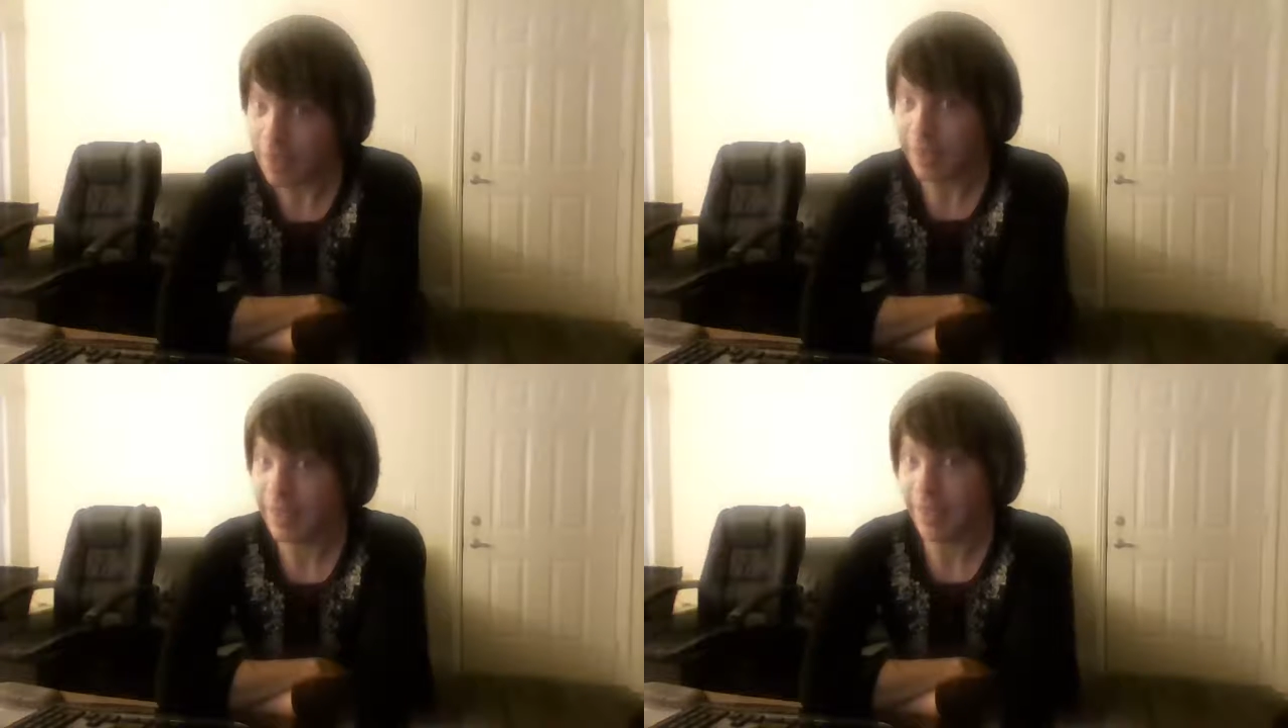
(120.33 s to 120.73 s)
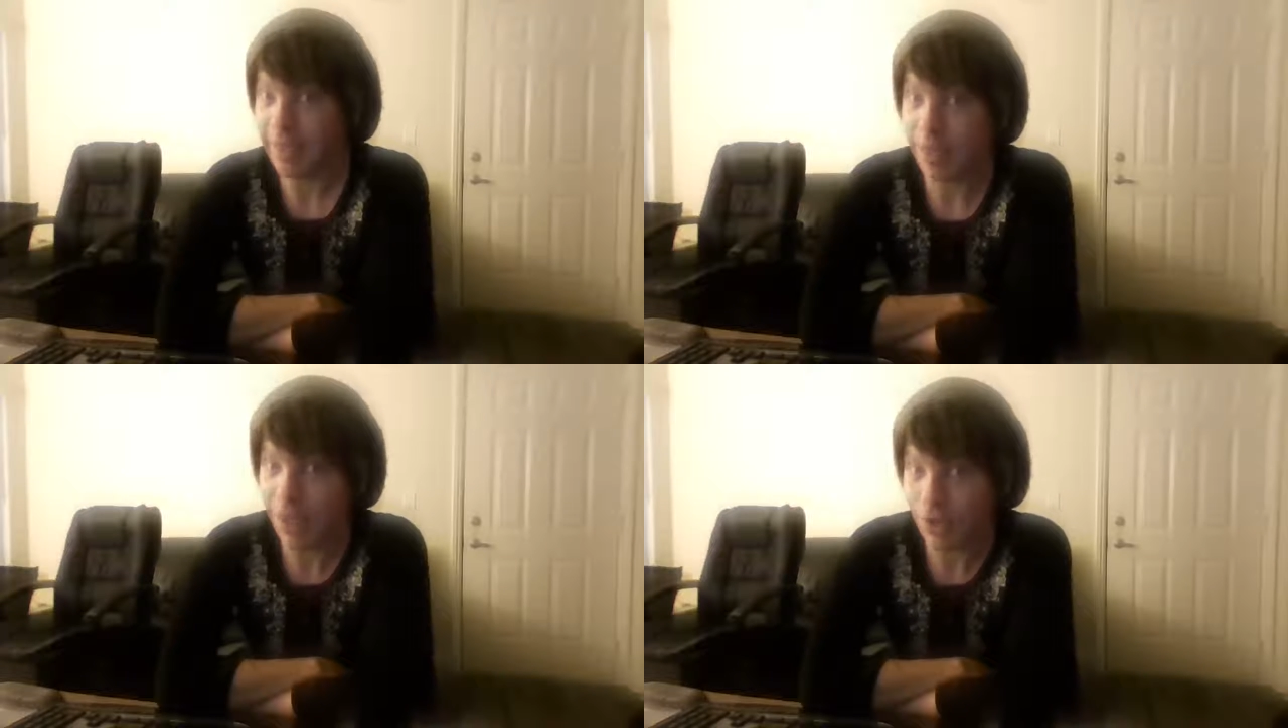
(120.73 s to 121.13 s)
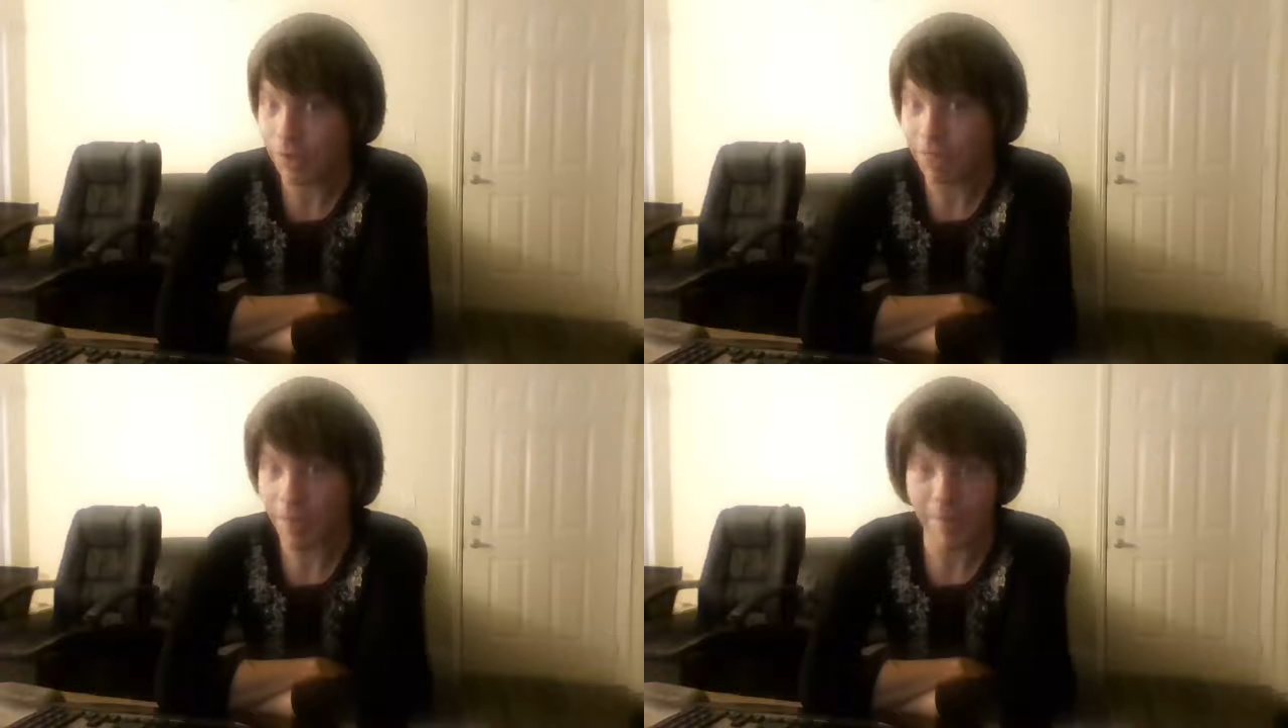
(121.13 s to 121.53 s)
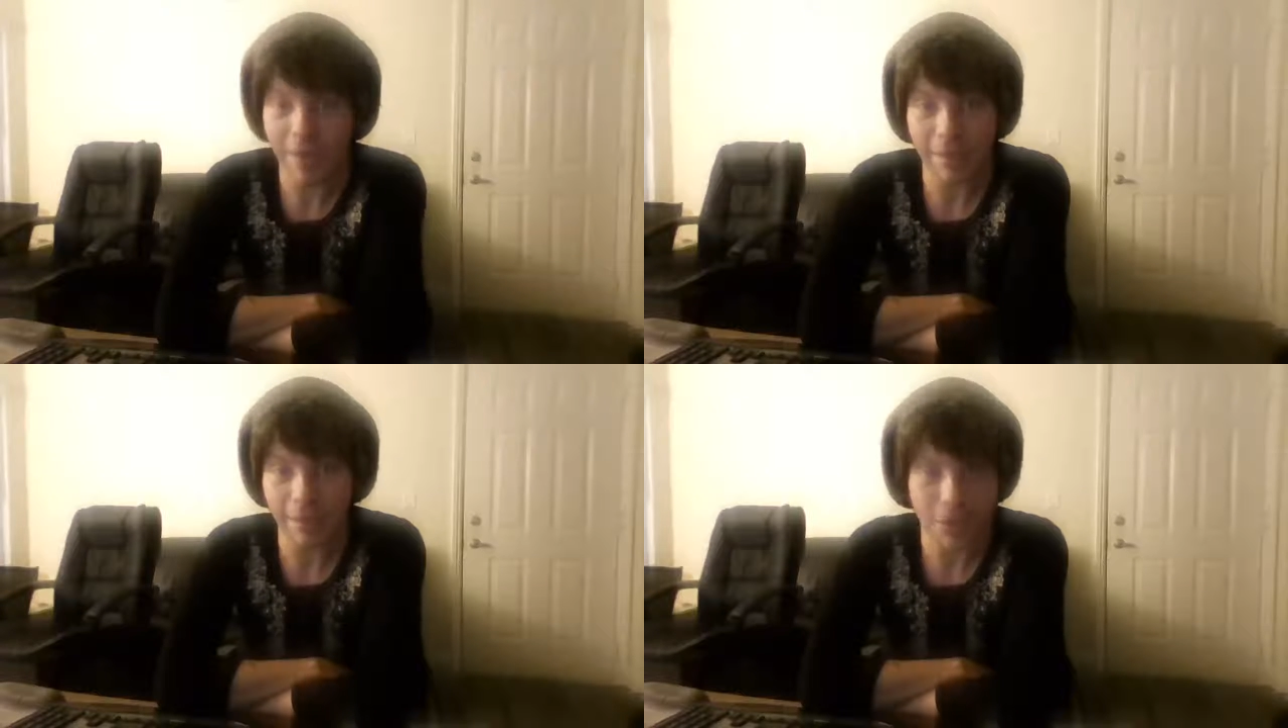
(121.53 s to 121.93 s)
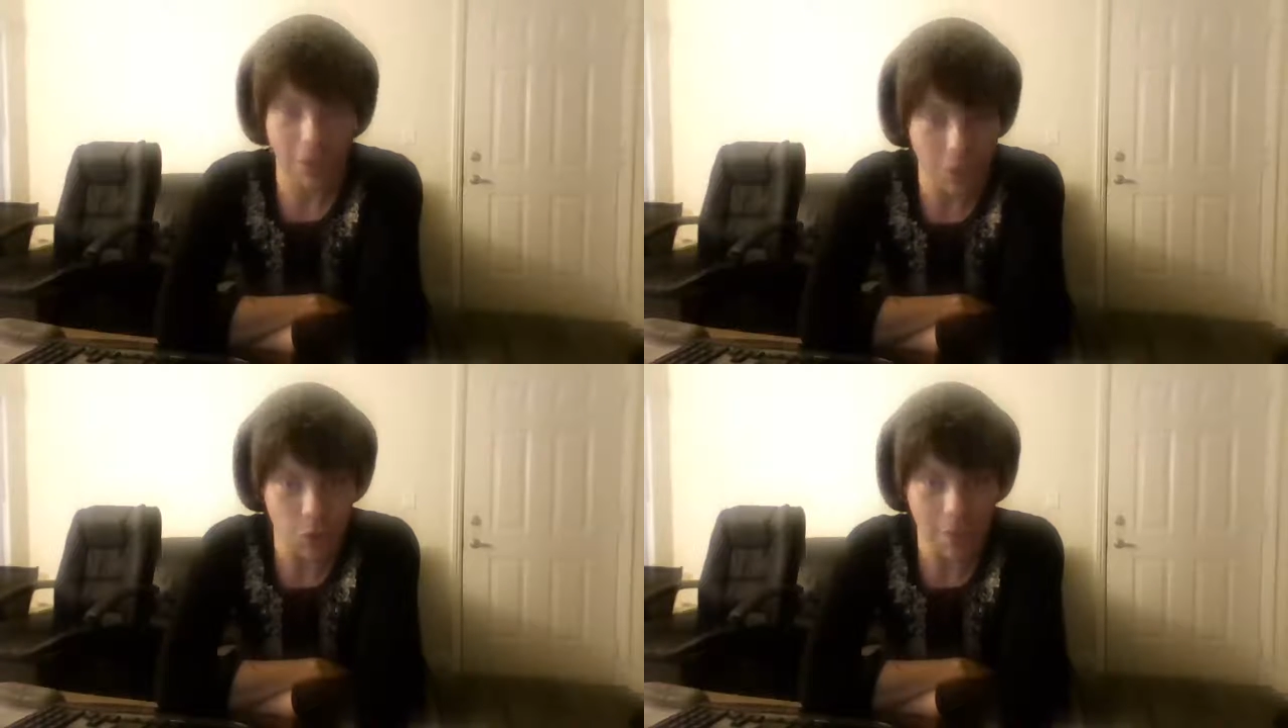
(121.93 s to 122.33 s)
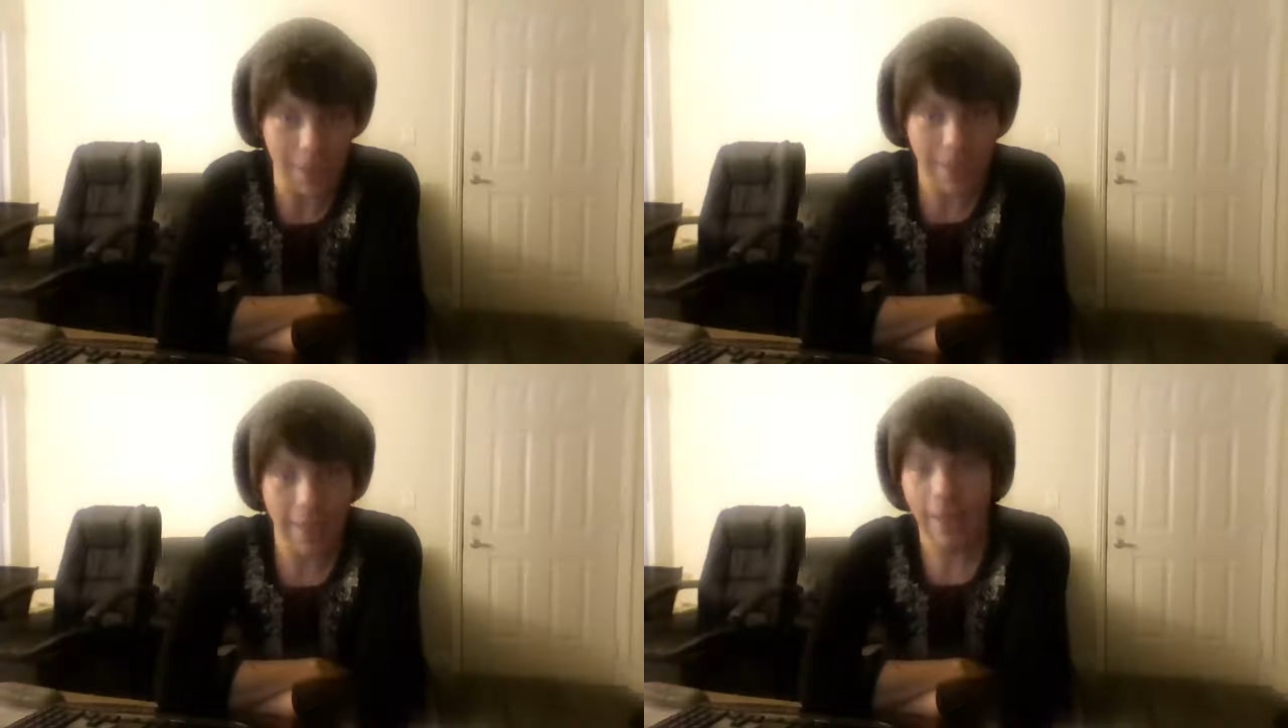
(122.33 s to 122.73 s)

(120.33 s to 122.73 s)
that came here from a different country